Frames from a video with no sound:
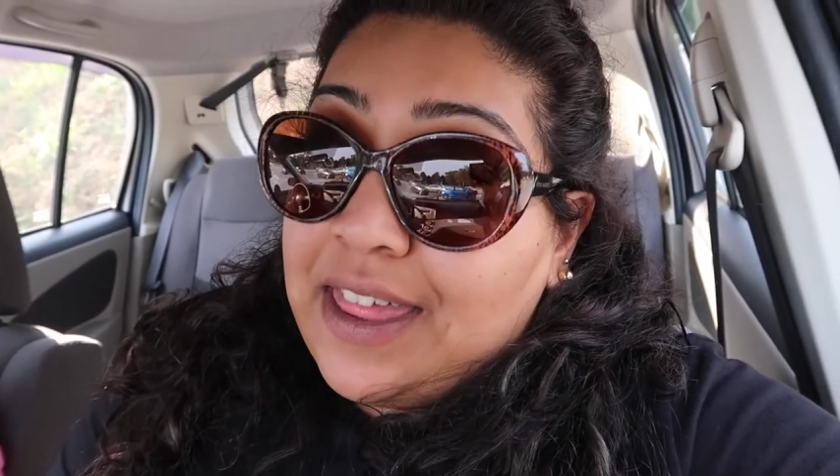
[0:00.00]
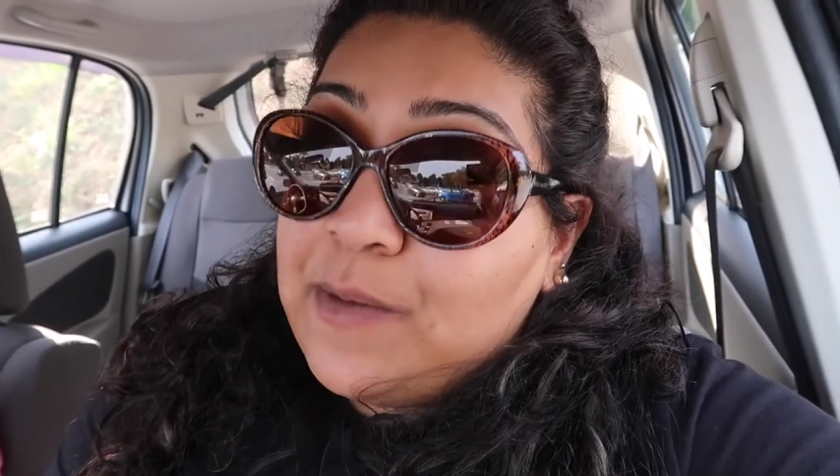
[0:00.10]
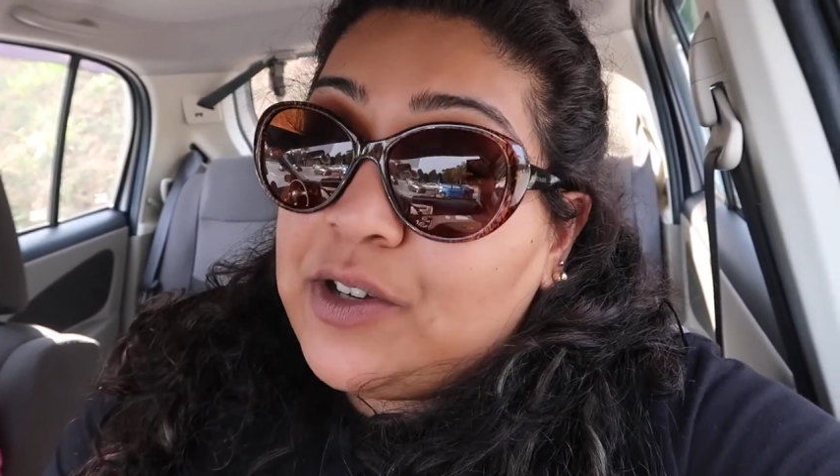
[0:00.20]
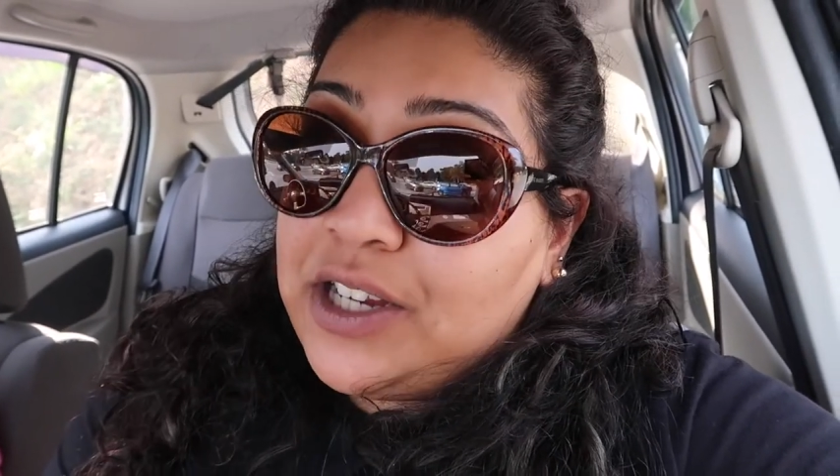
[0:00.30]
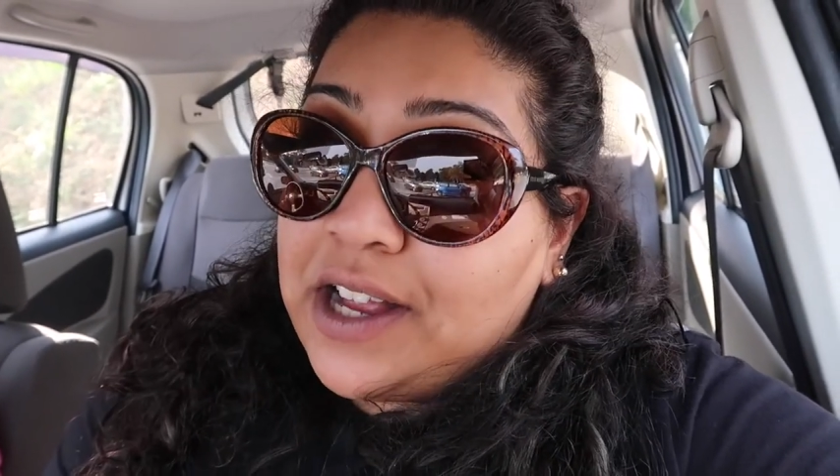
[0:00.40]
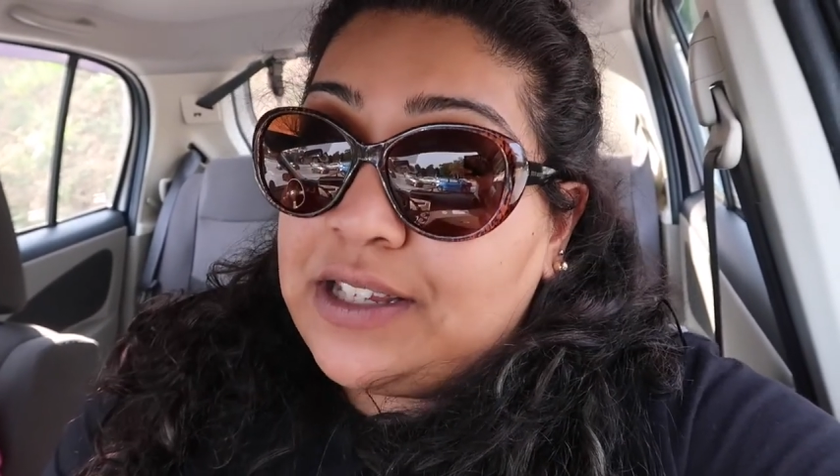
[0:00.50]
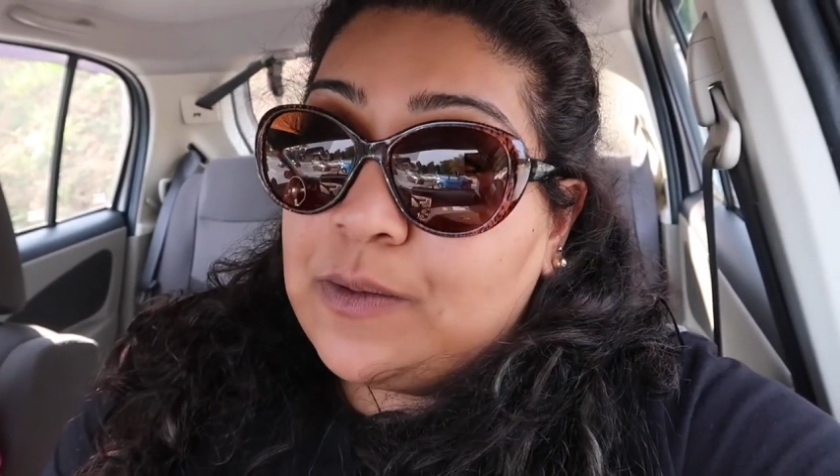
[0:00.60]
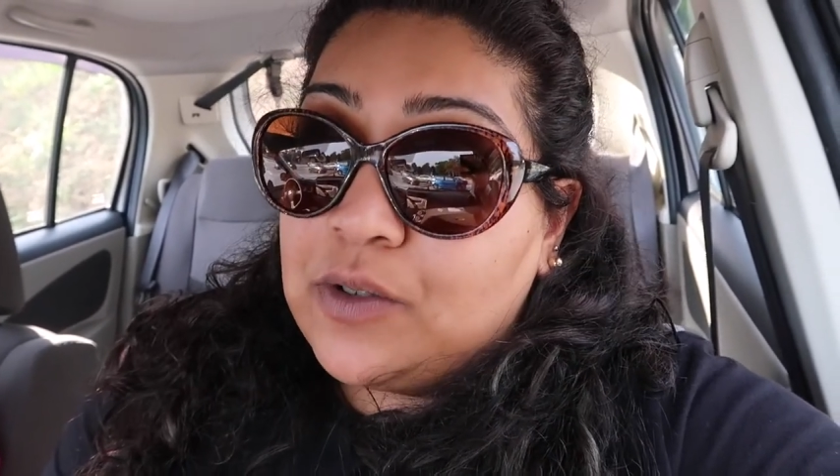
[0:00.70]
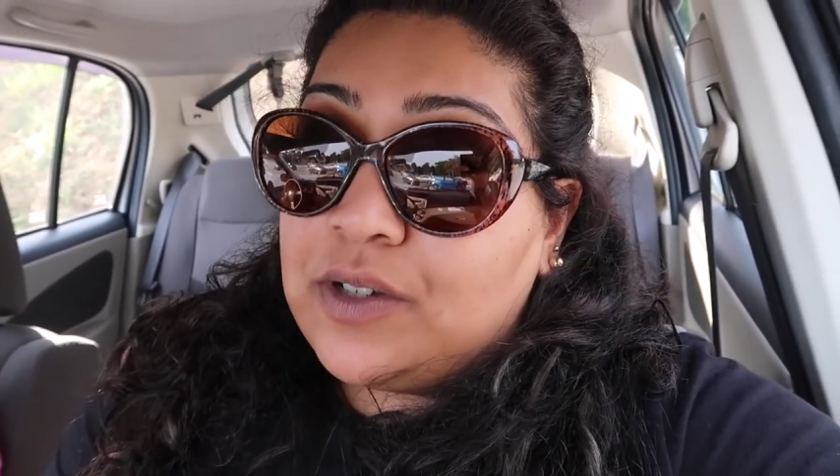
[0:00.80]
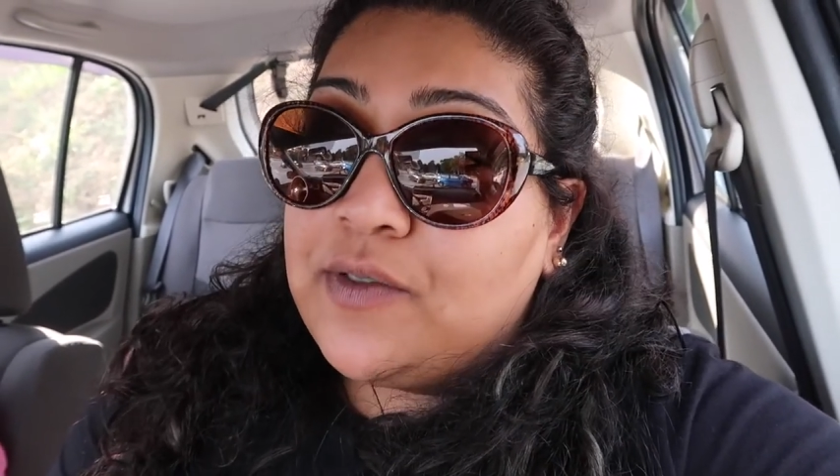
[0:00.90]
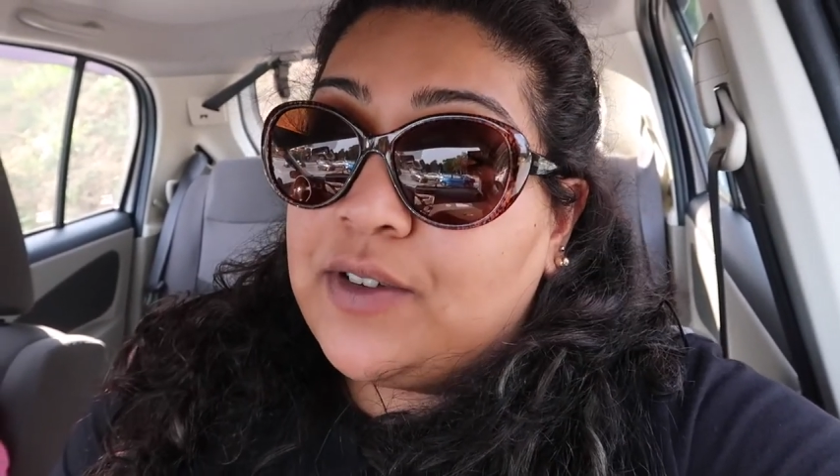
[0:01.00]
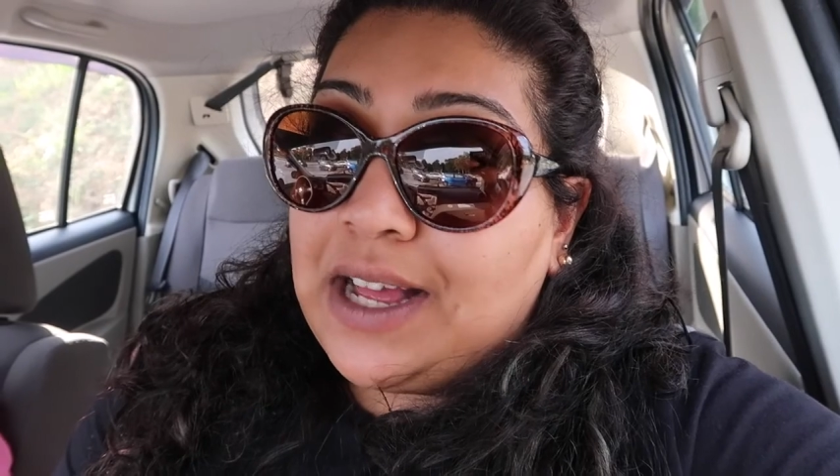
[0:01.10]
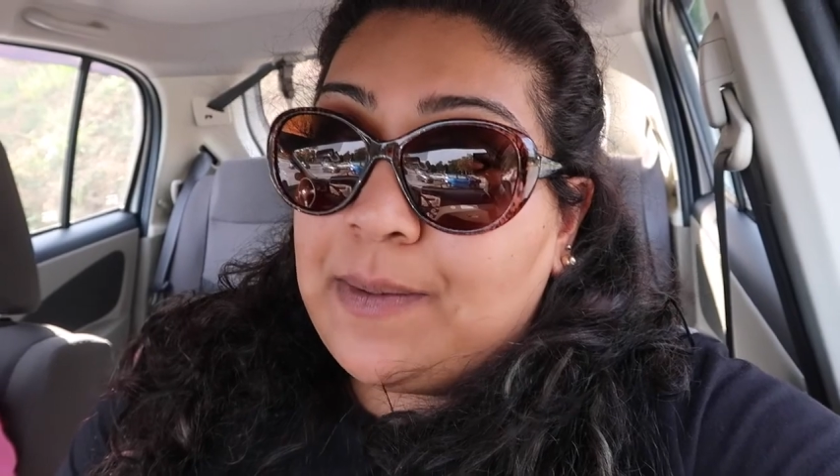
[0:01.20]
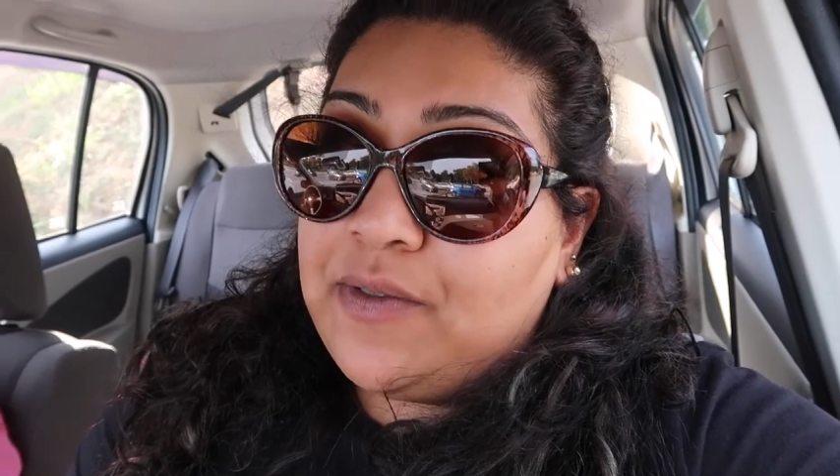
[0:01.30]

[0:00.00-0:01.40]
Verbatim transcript: I think we should go to the waterfall now